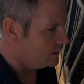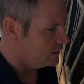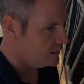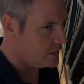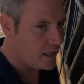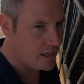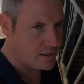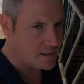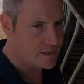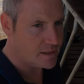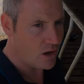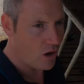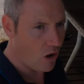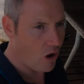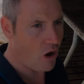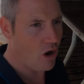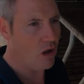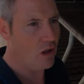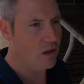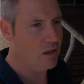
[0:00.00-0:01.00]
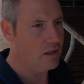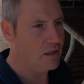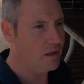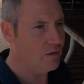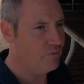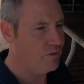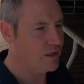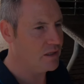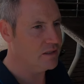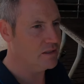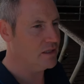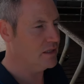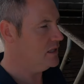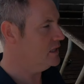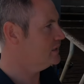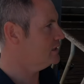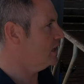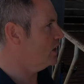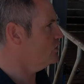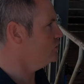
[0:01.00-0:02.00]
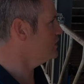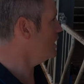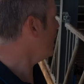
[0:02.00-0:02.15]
Yes, all the fittings in this house